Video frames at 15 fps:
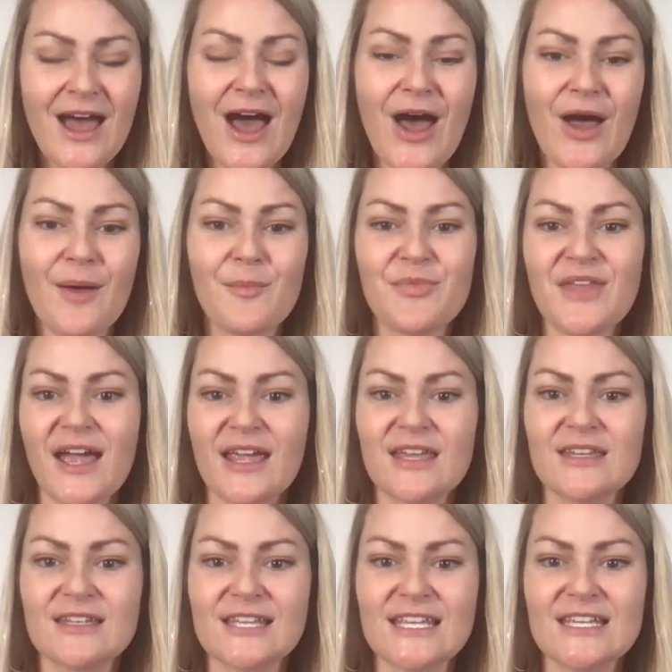That
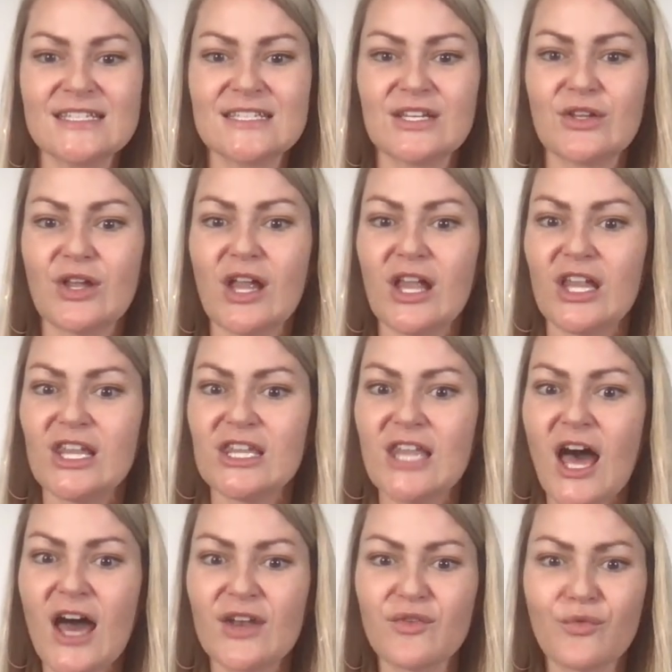can lead to a
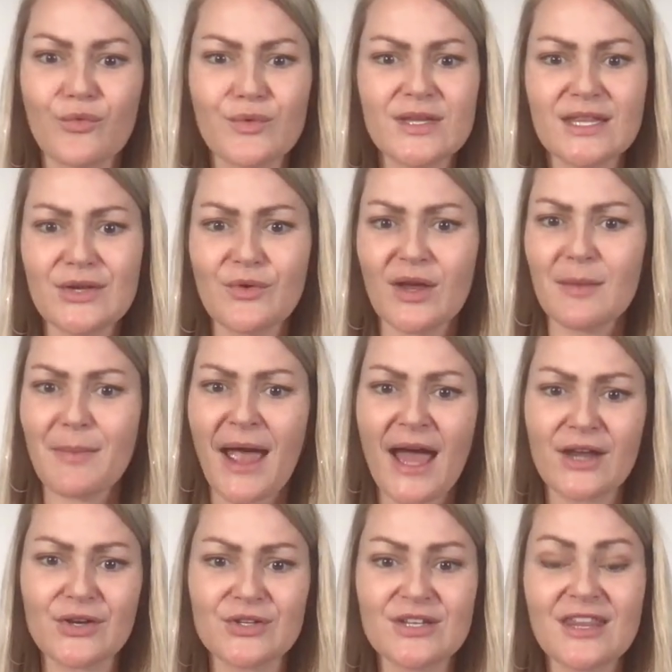lot of really great
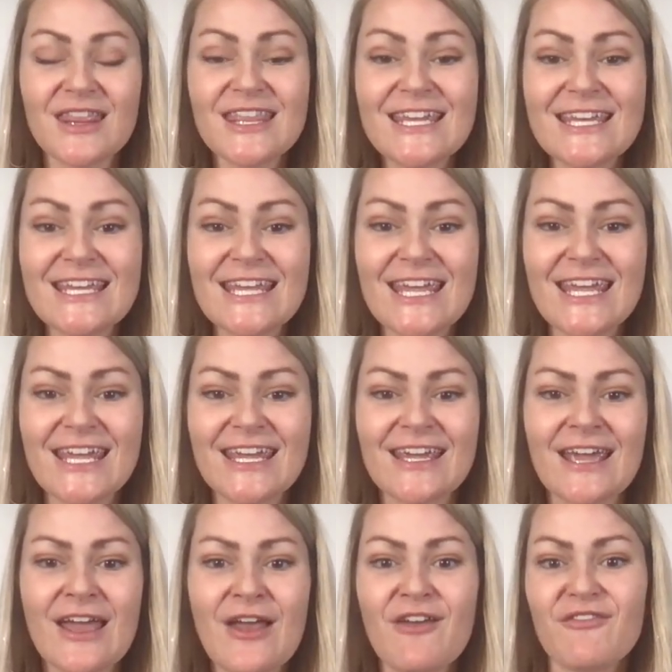pattern thinking,